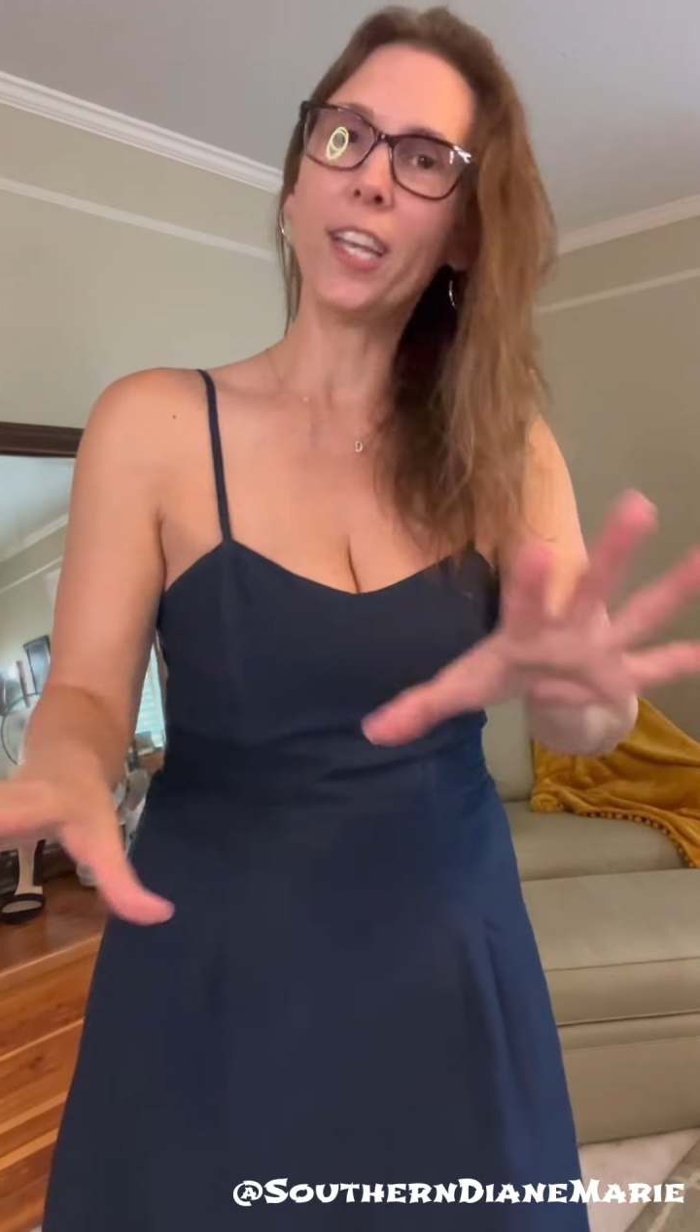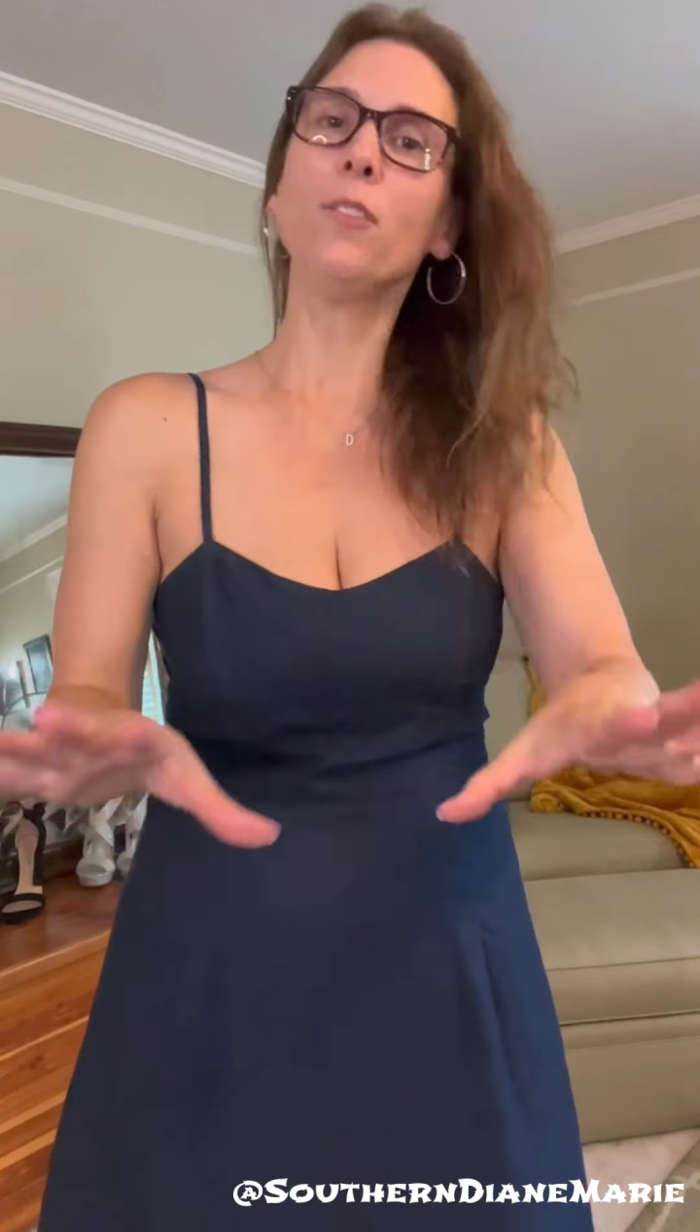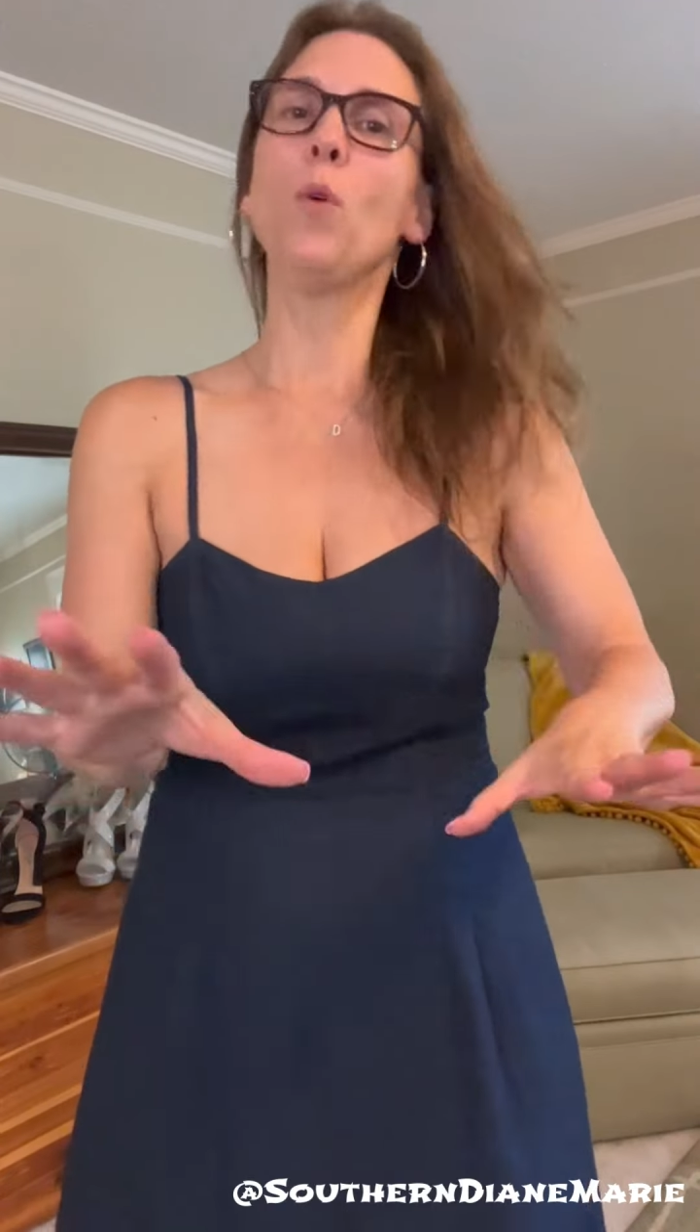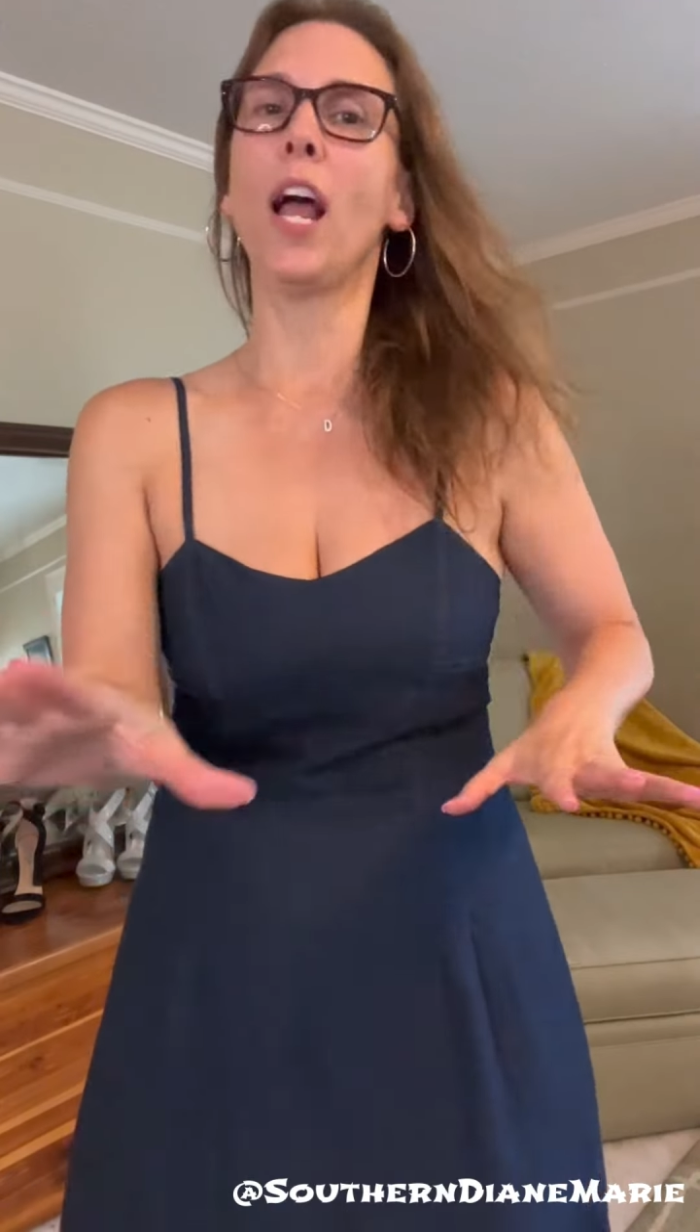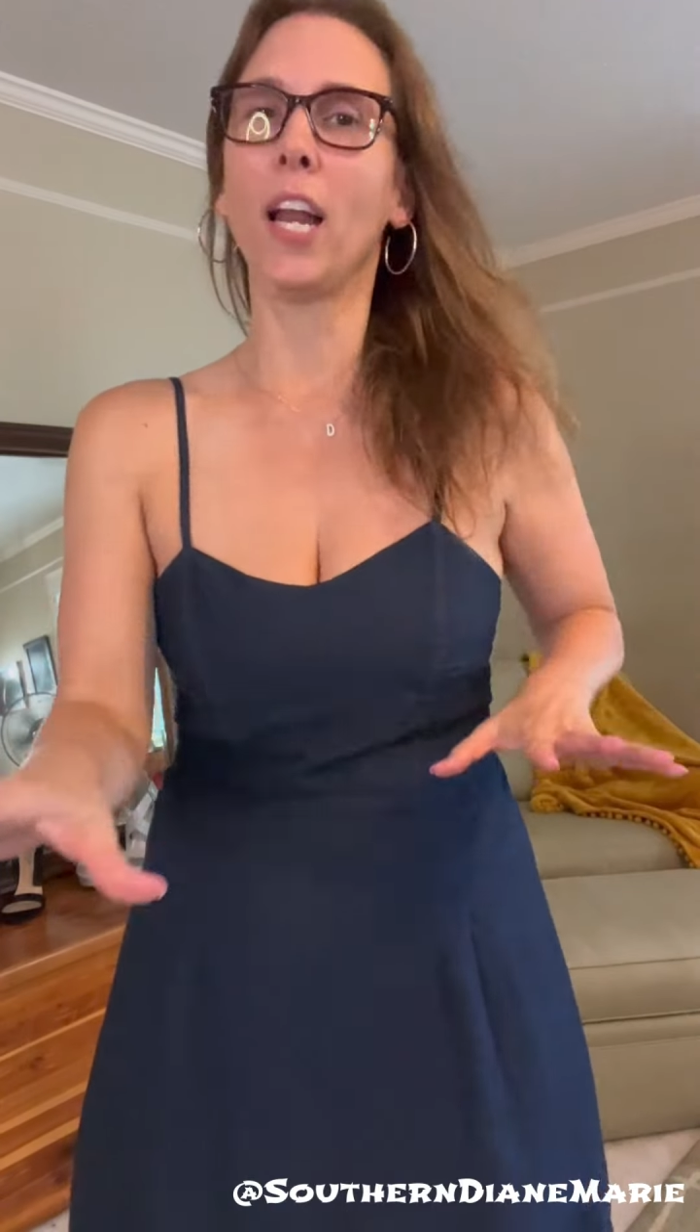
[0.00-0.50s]

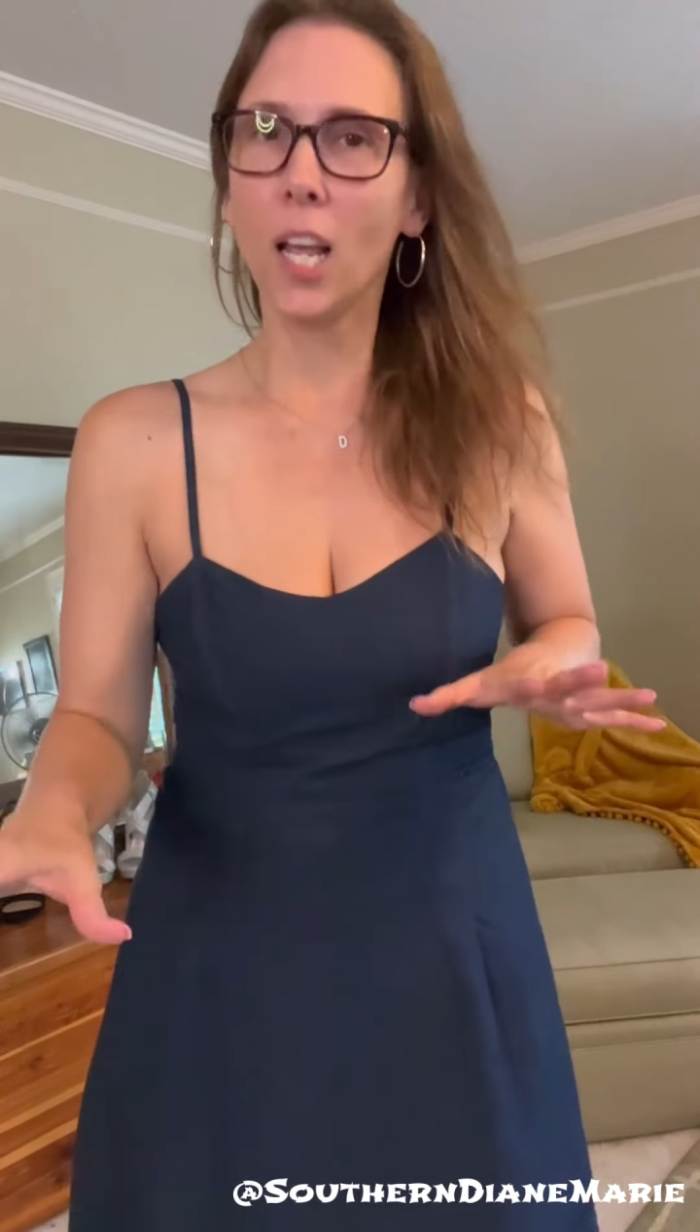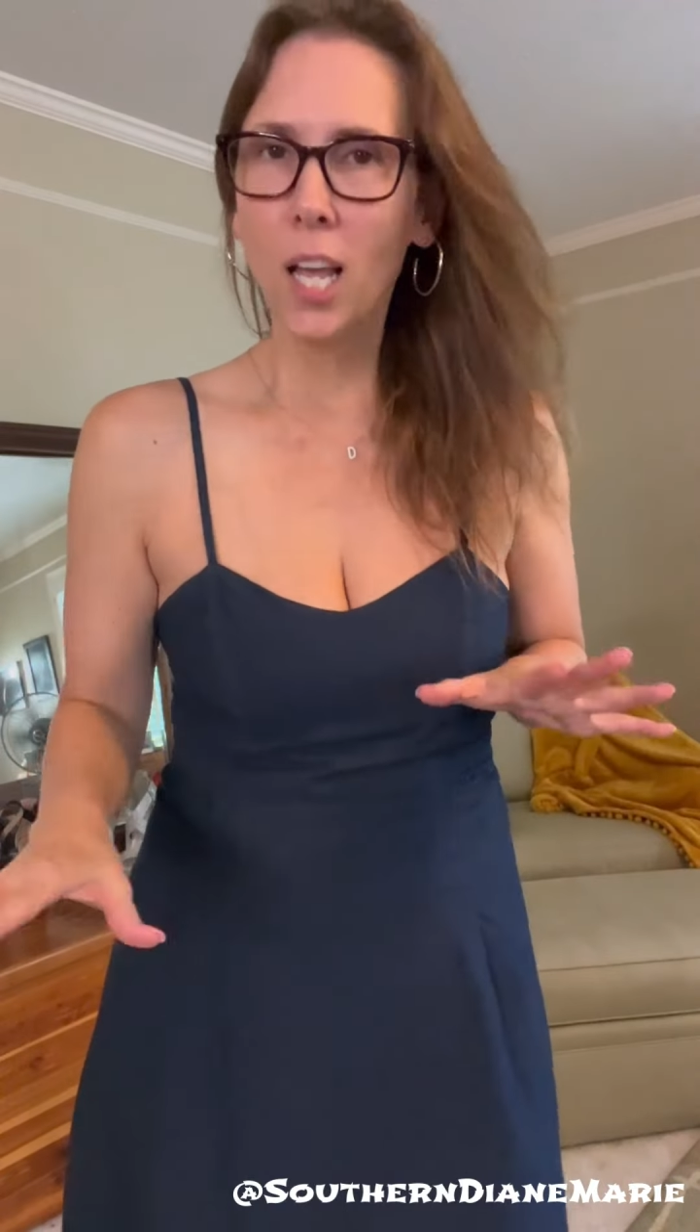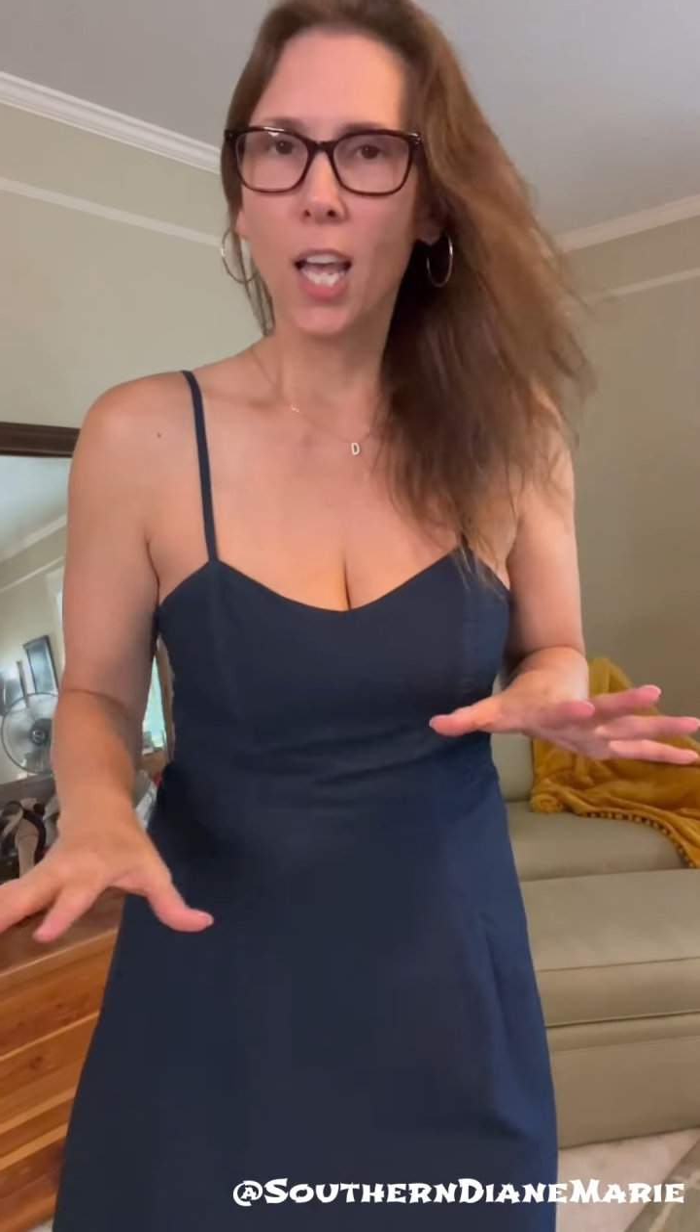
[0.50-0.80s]
getting ready,